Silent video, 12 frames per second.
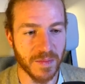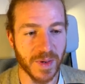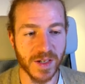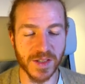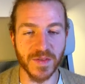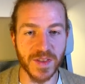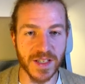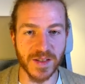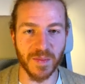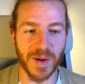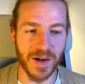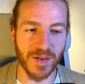Because of
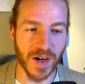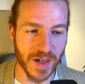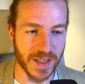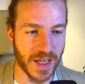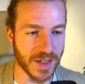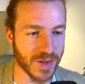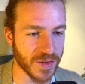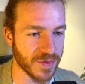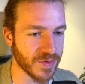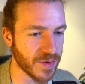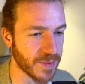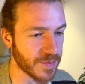this, a better architecture
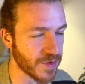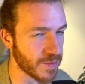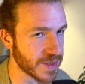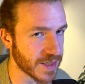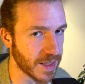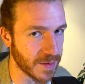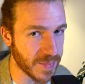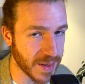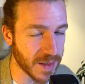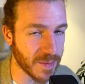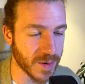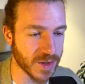from a
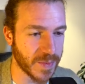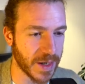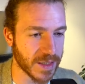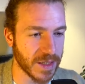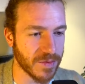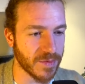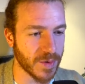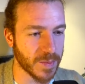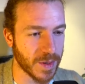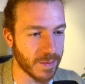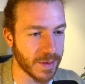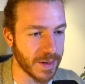scalability perspective
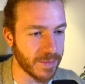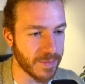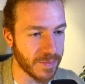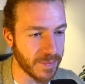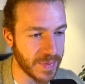would probably